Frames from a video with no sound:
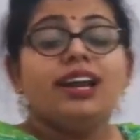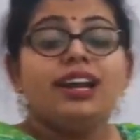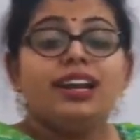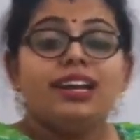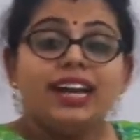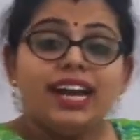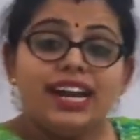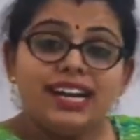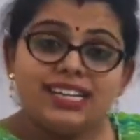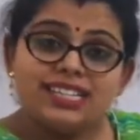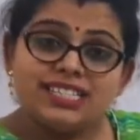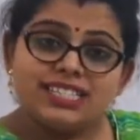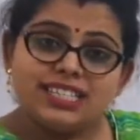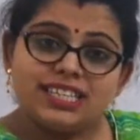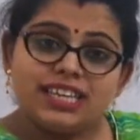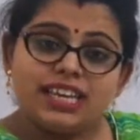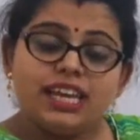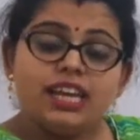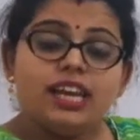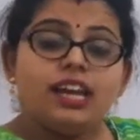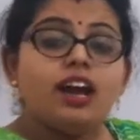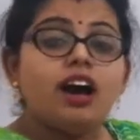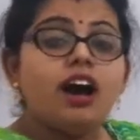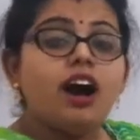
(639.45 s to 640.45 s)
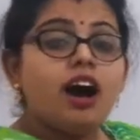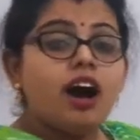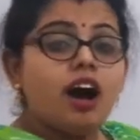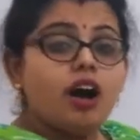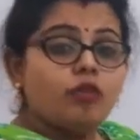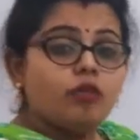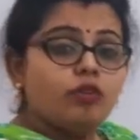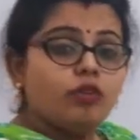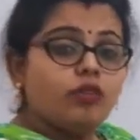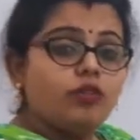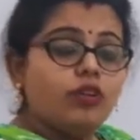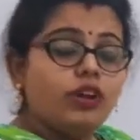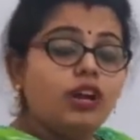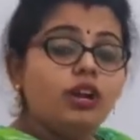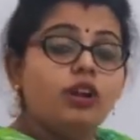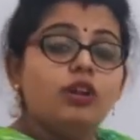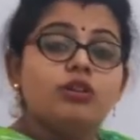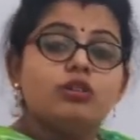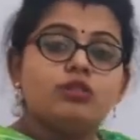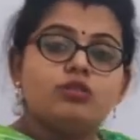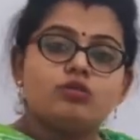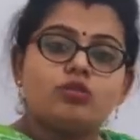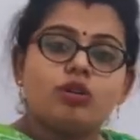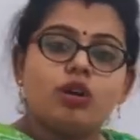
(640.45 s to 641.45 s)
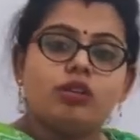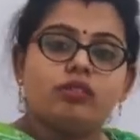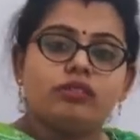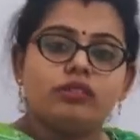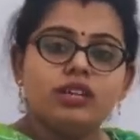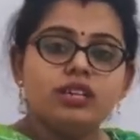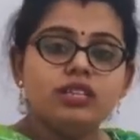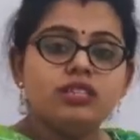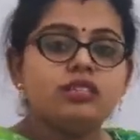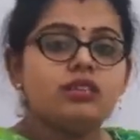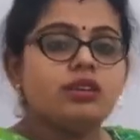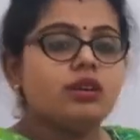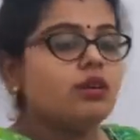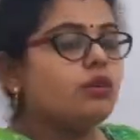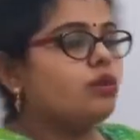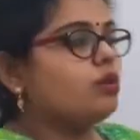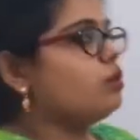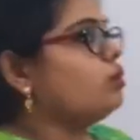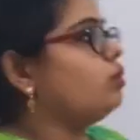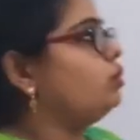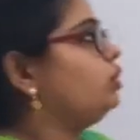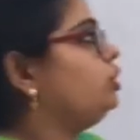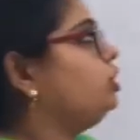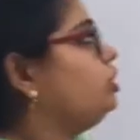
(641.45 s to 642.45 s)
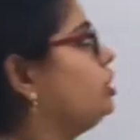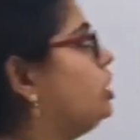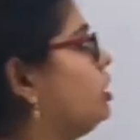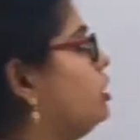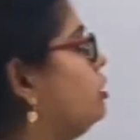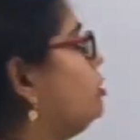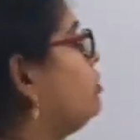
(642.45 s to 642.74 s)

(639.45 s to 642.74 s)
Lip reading: Let's see how we will solve this question.